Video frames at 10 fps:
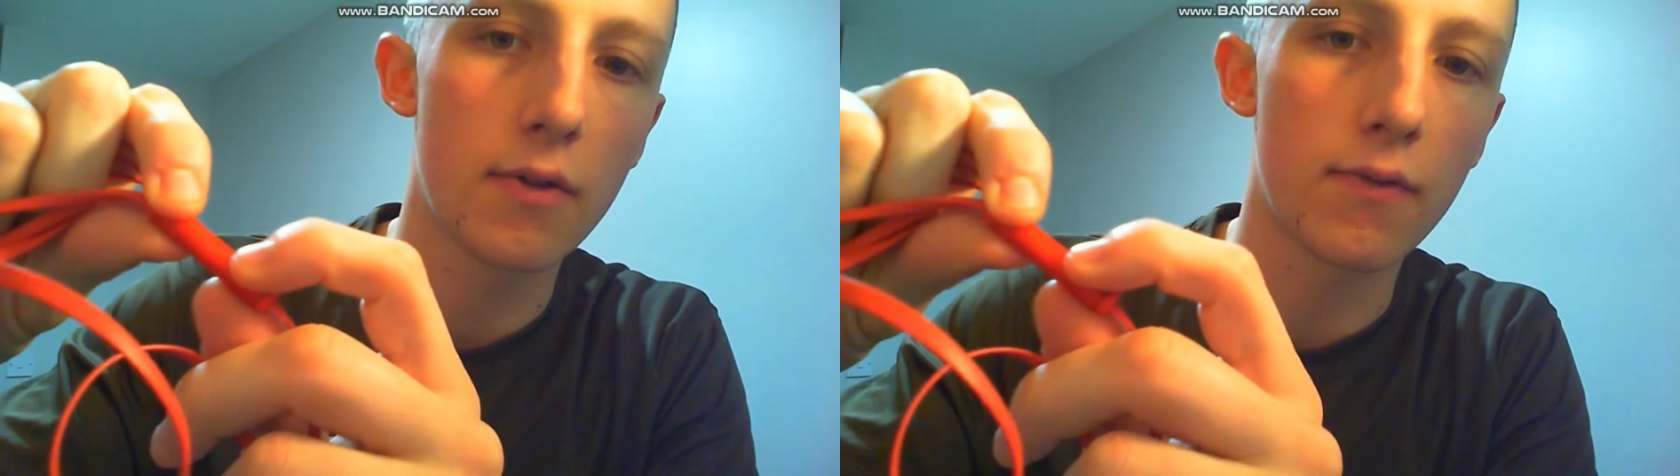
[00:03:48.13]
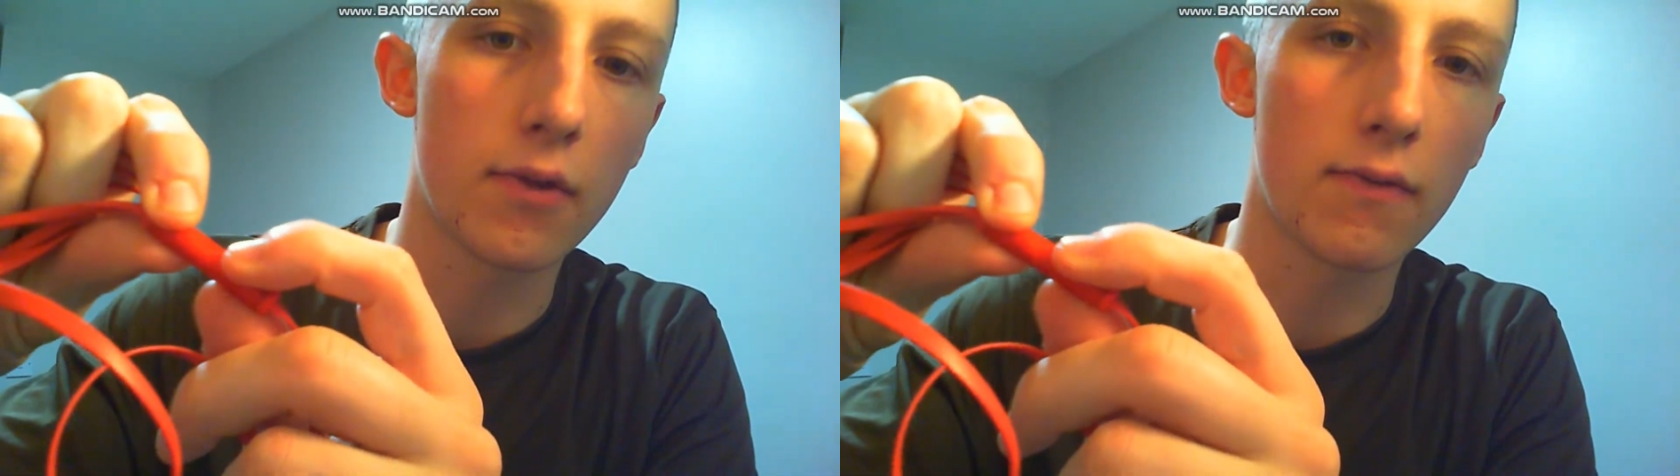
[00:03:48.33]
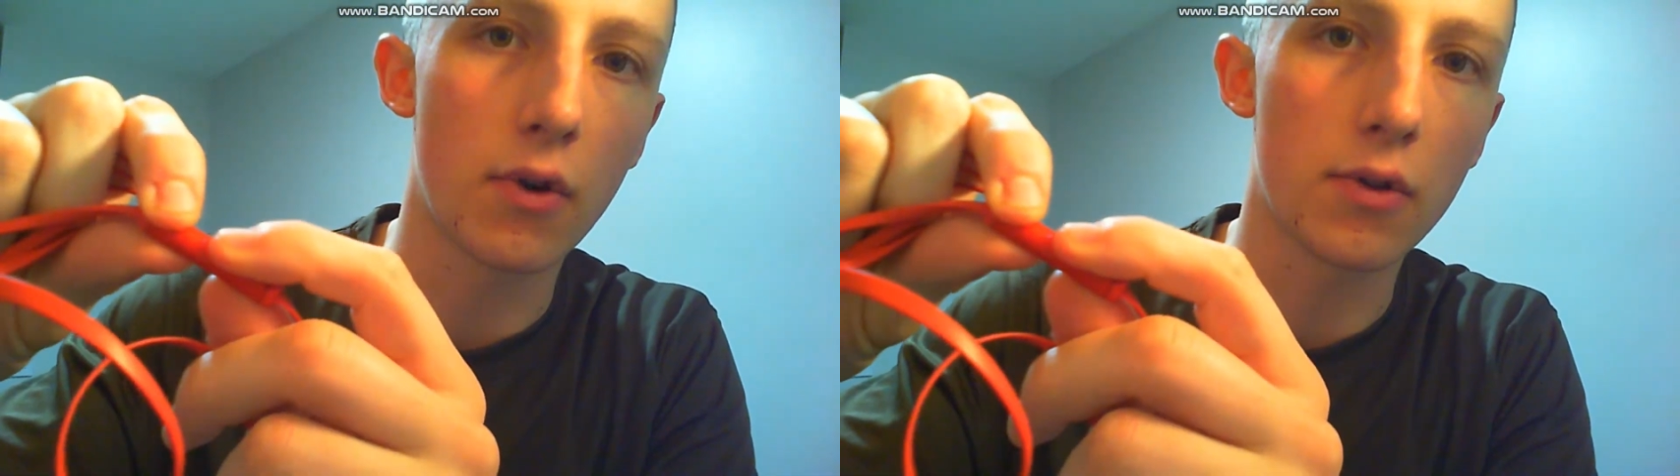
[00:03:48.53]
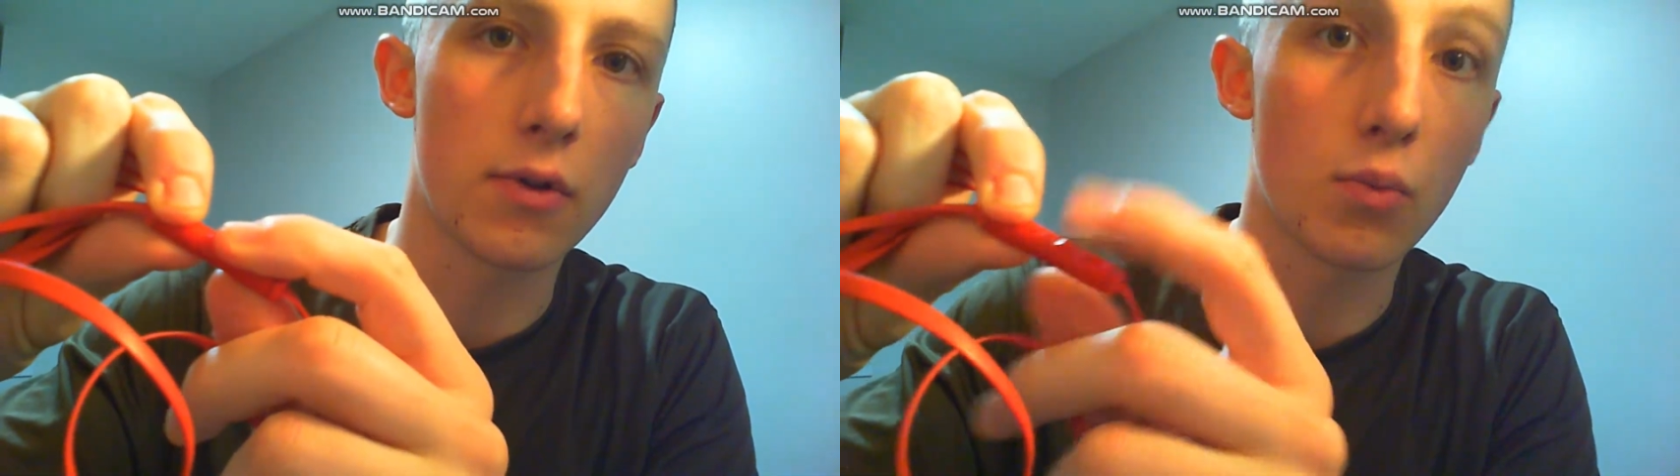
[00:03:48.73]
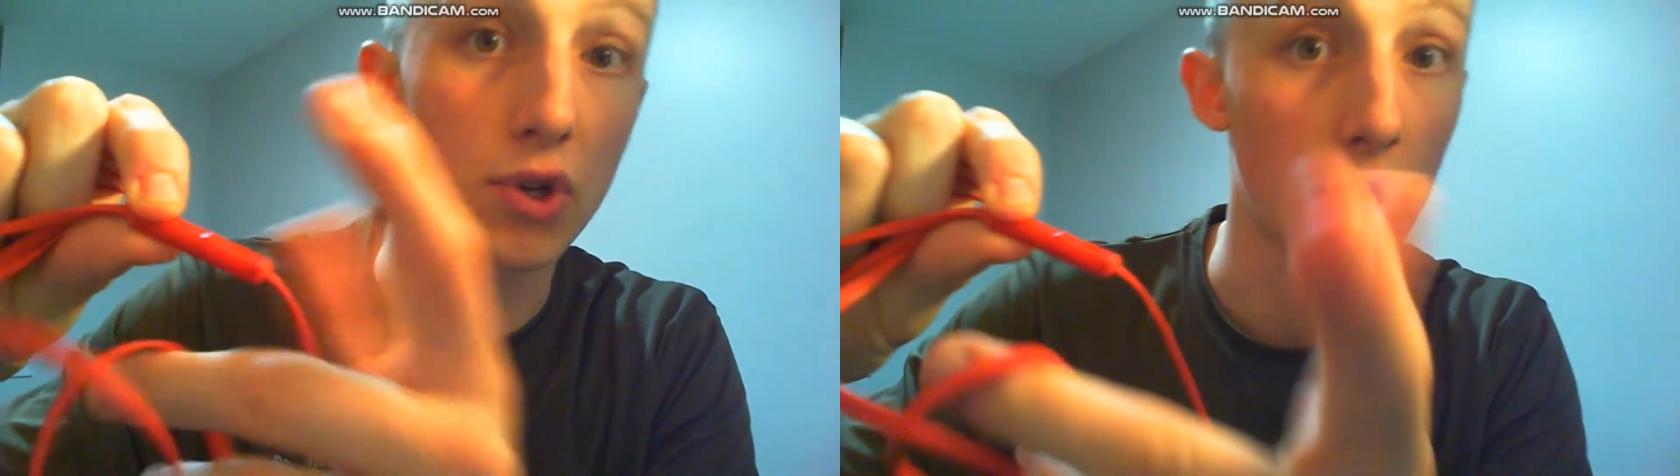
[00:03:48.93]
for the
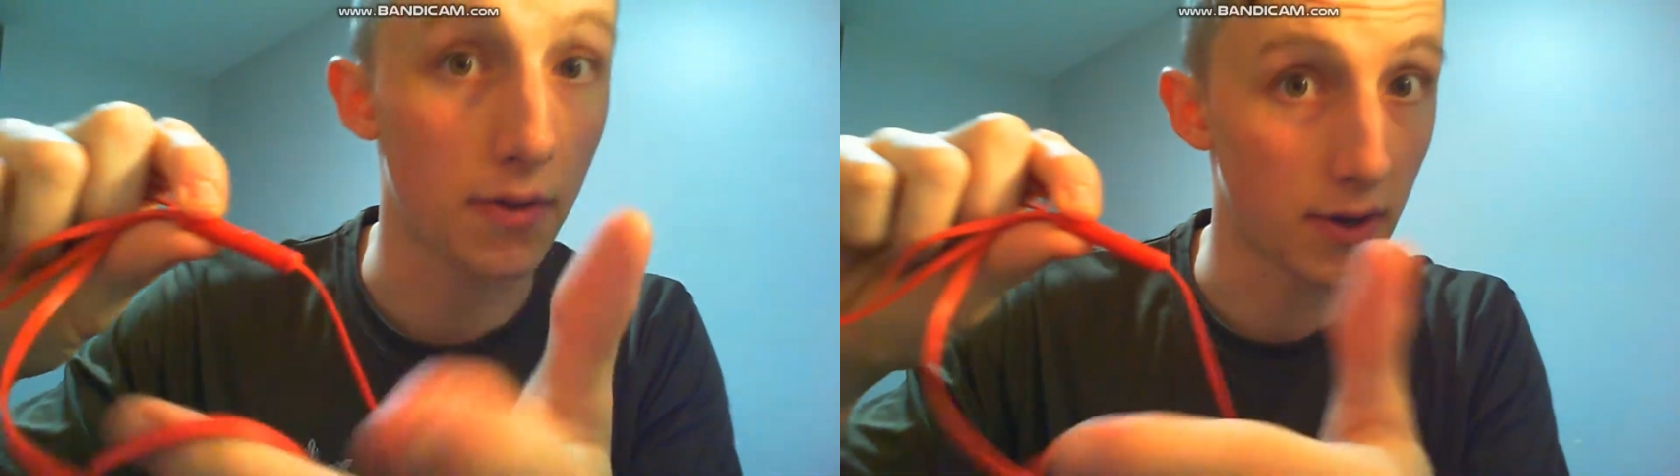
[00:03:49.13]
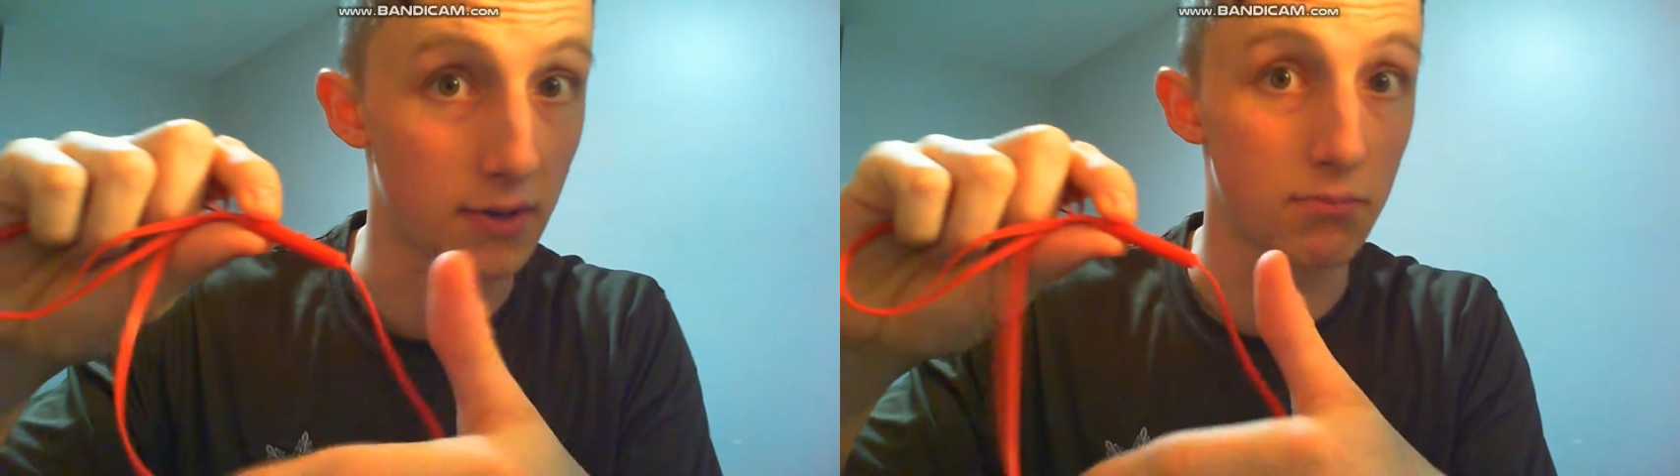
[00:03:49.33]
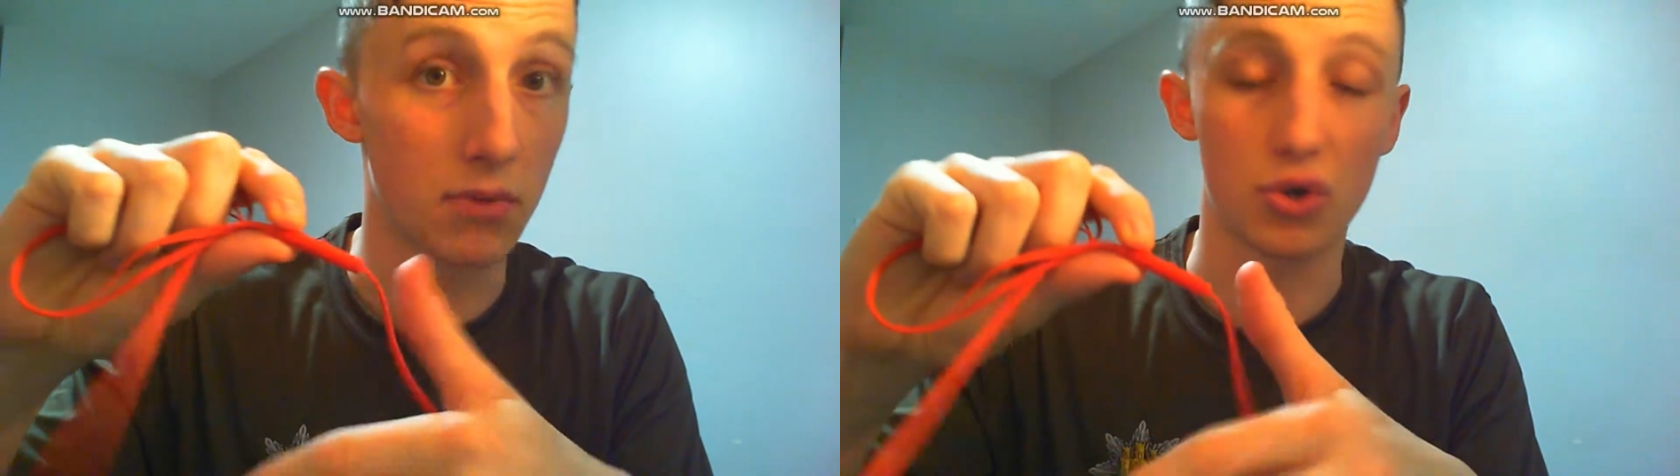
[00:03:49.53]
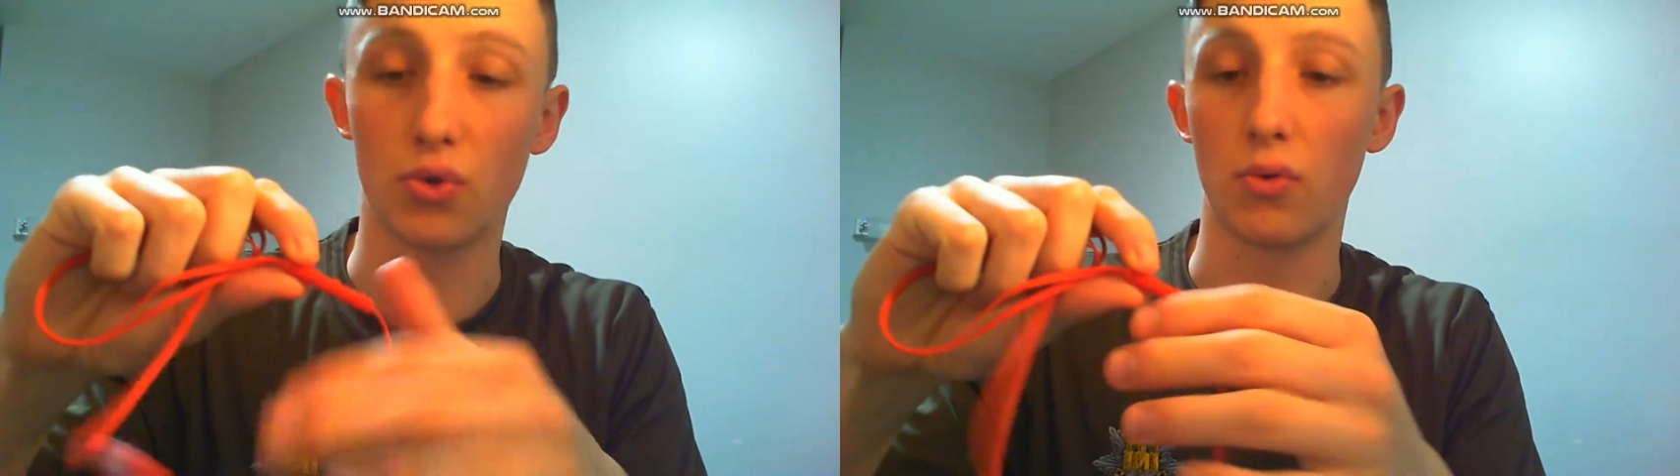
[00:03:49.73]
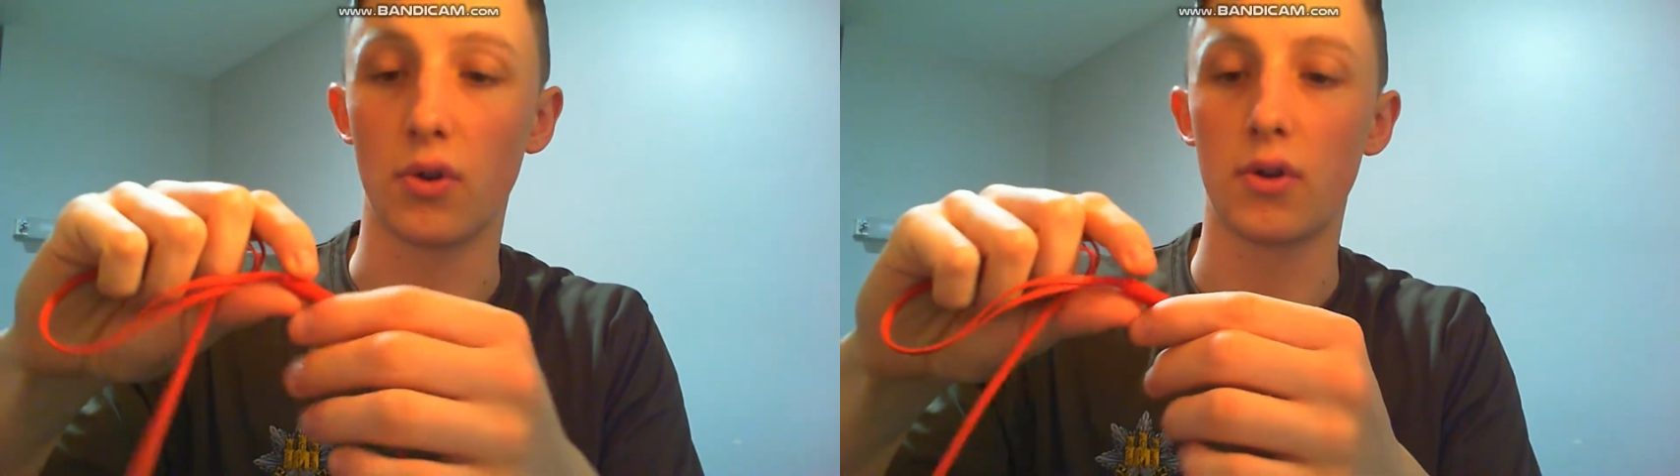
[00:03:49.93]
volume, which I think is much
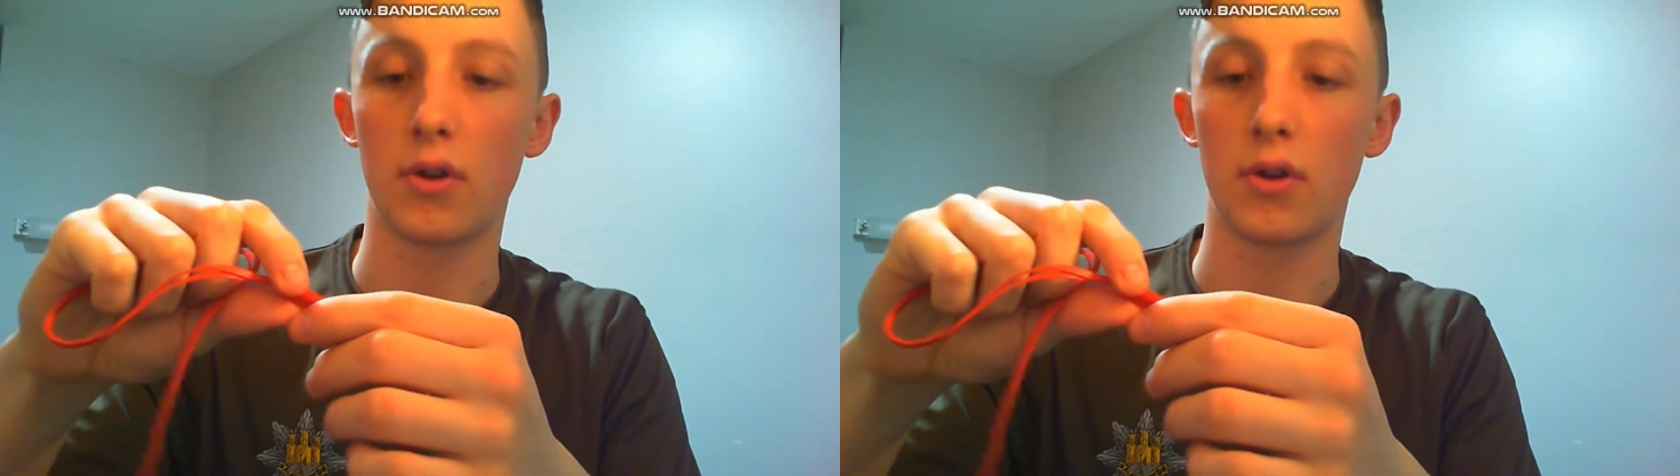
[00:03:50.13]
cooler.